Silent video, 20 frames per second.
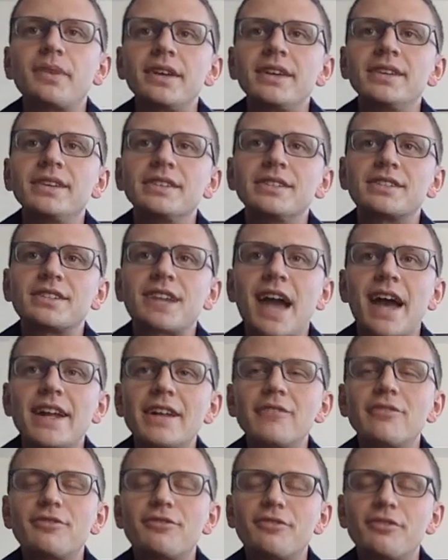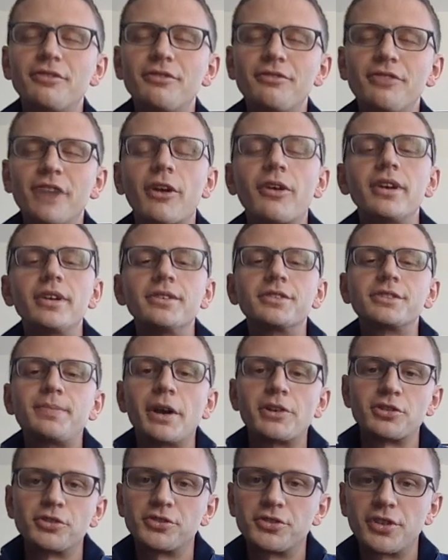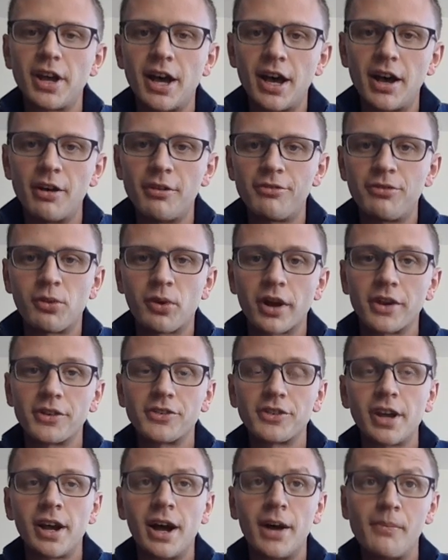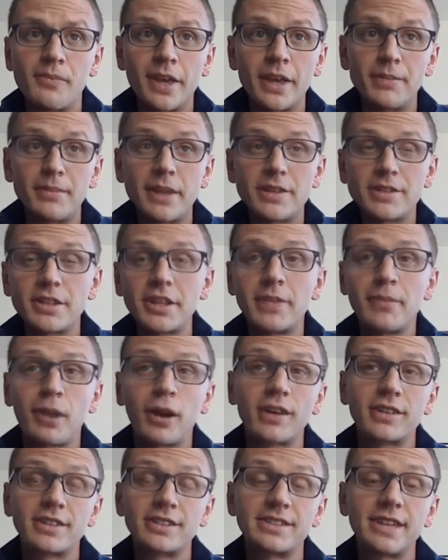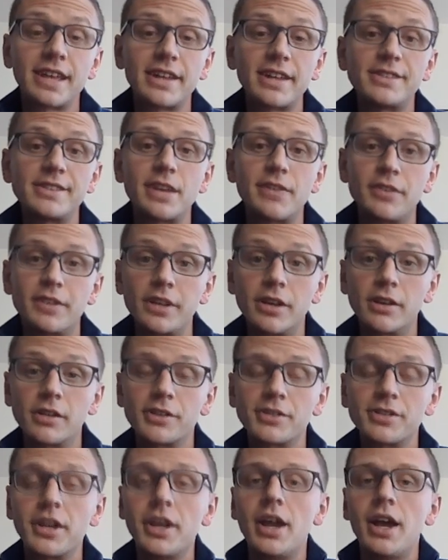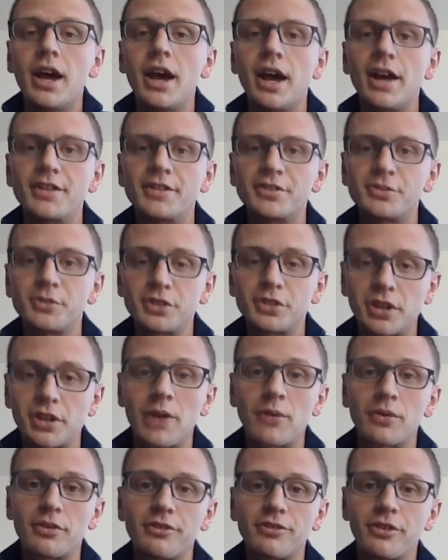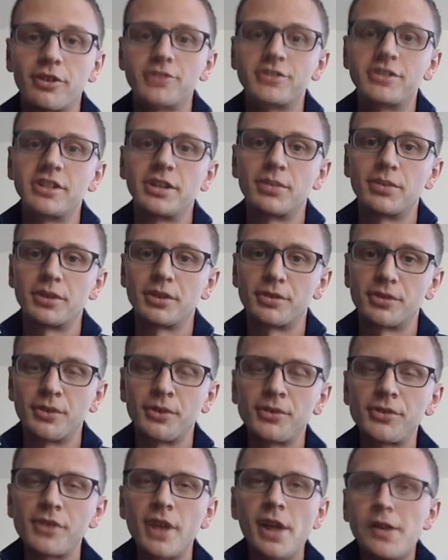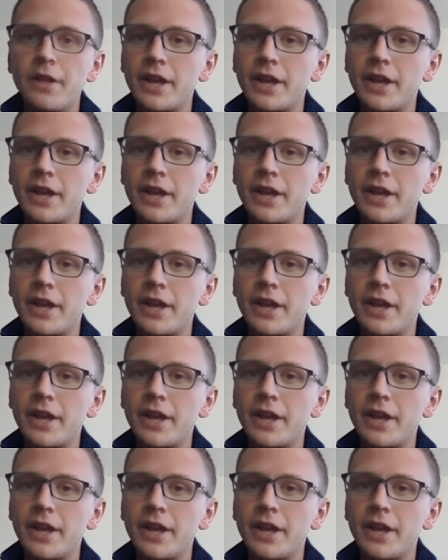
is kind of very special for us. It basically marks exactly 7 years since we took our first Celebrity cruise.